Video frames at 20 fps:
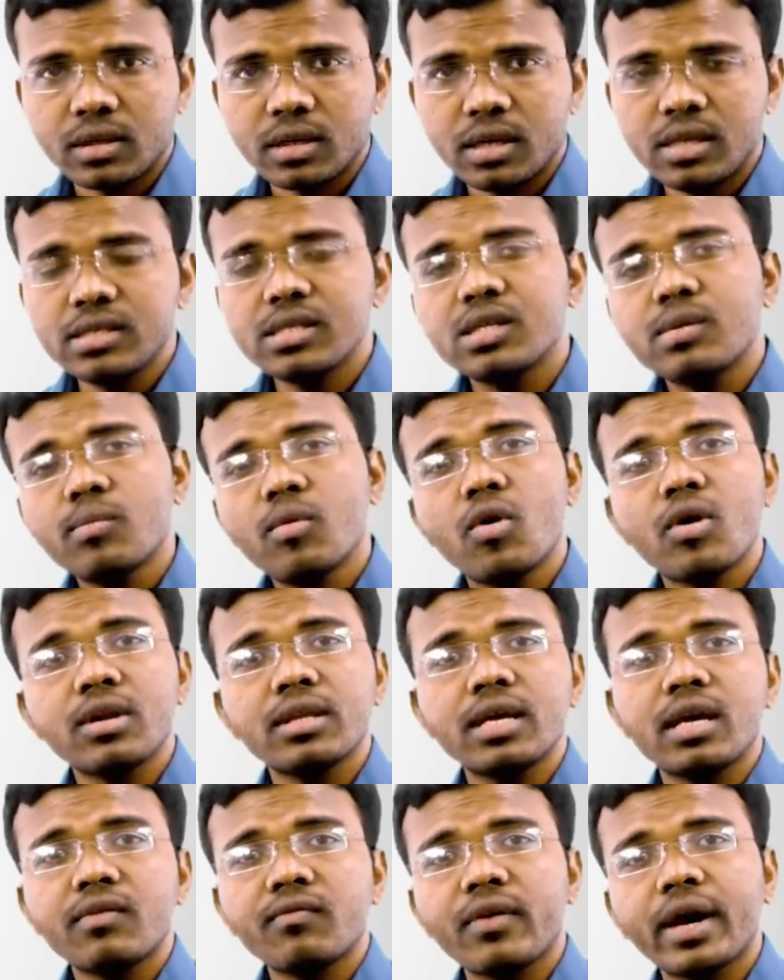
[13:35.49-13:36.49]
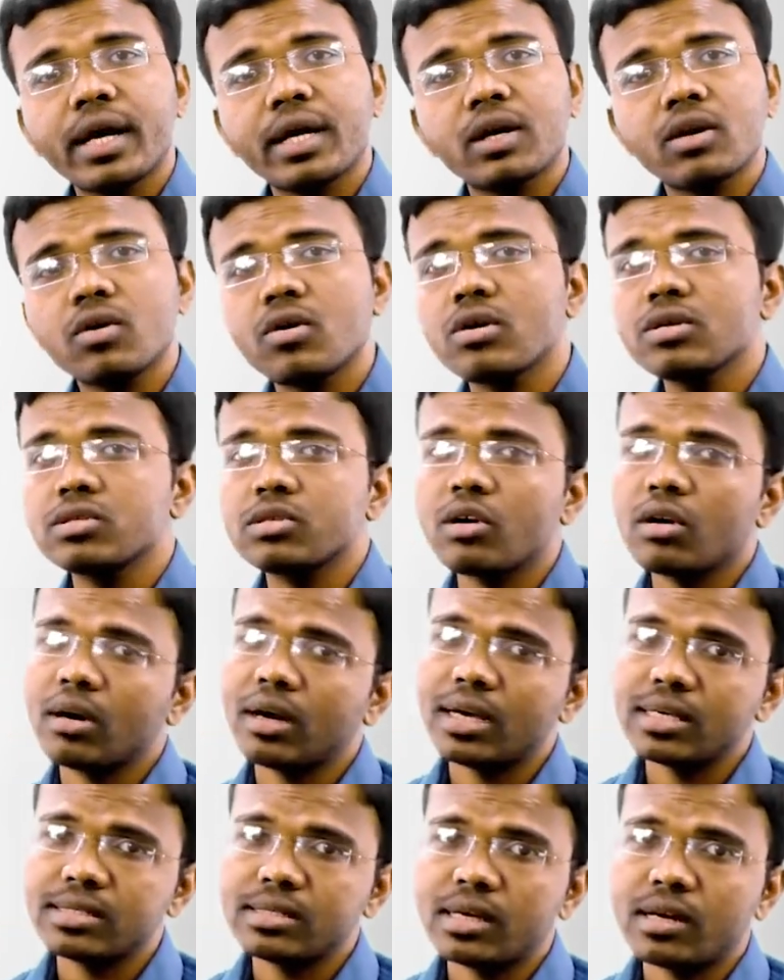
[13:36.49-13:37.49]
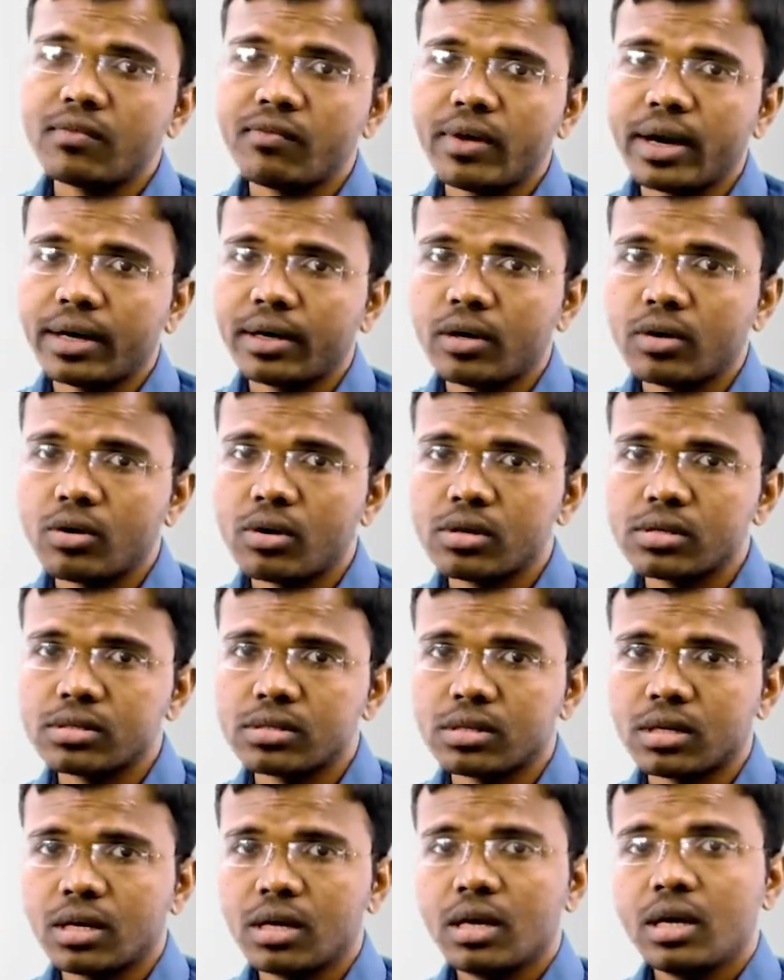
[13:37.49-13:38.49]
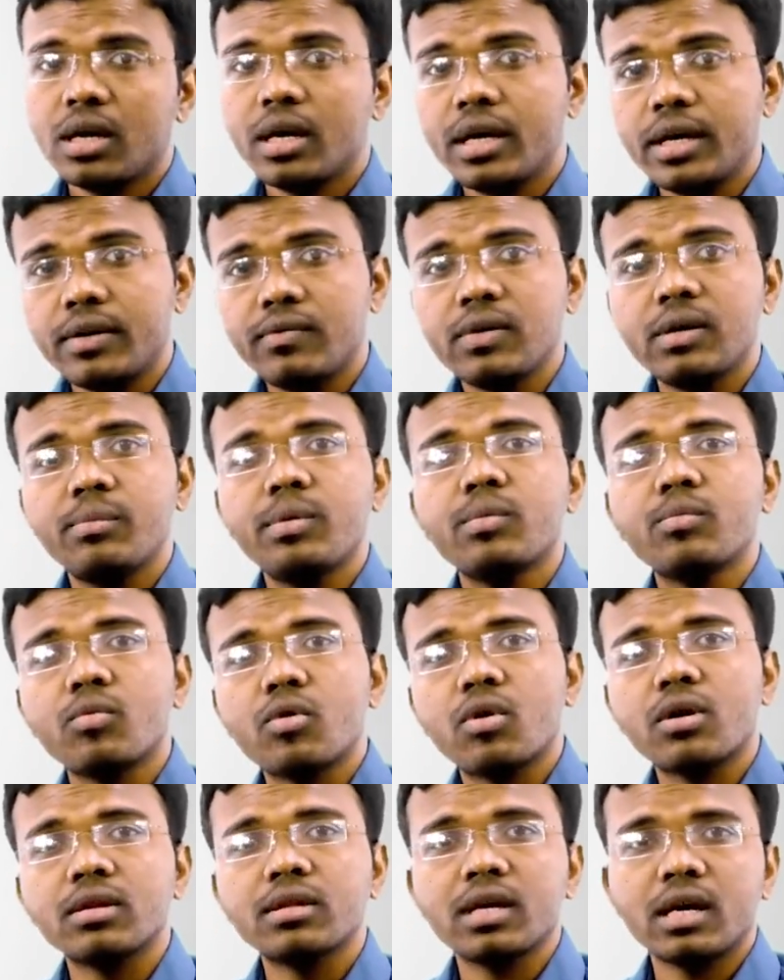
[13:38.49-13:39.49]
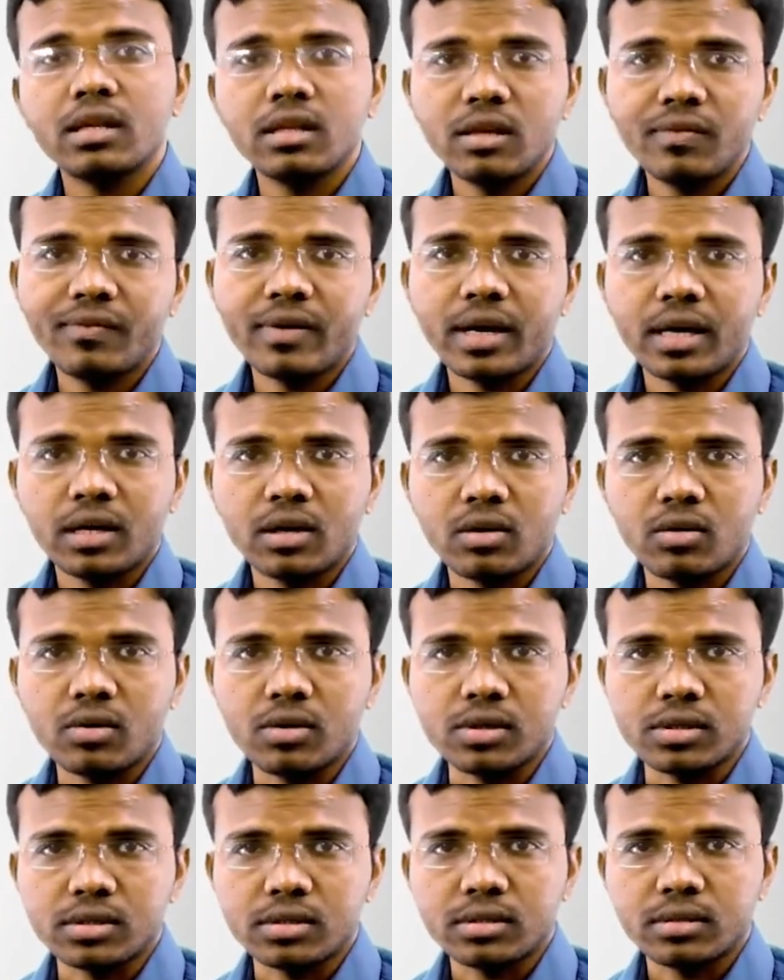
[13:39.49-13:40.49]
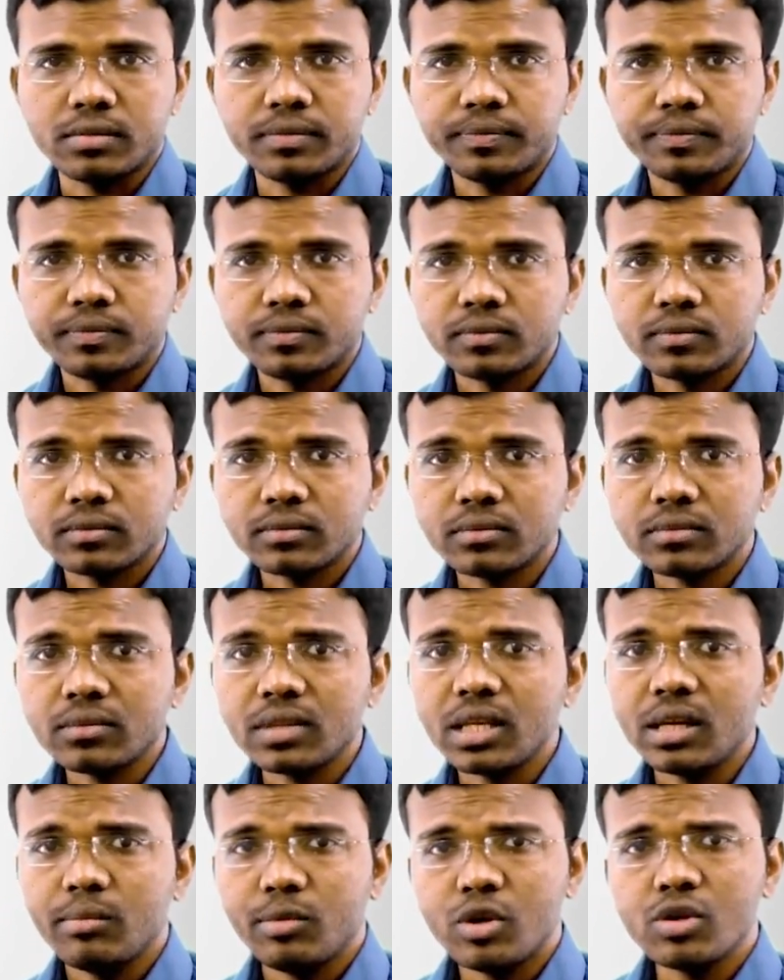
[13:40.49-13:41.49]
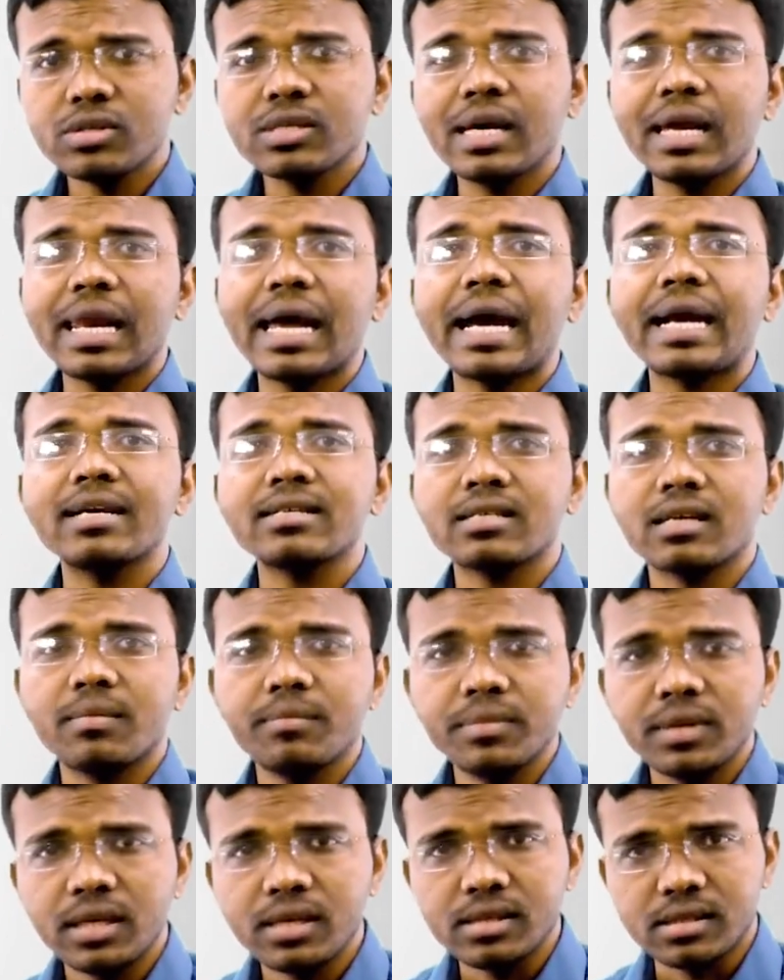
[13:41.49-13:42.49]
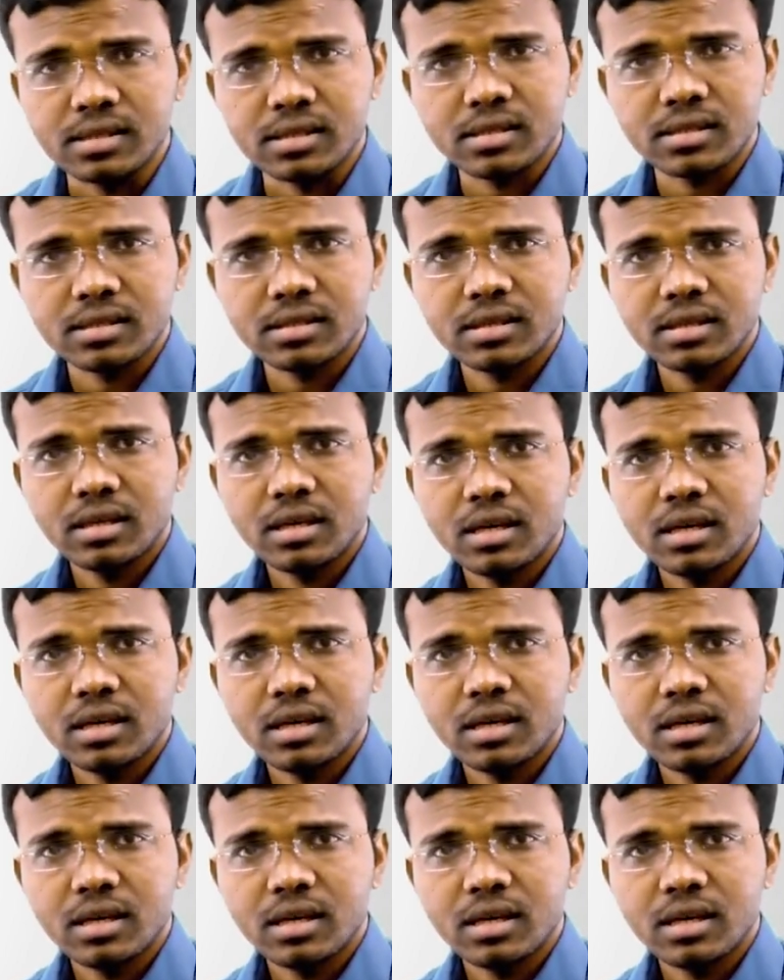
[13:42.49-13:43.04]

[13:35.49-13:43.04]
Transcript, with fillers: Is it more than factor cost or less than factor cost? It will be more than the factor cost. Because I'll add some things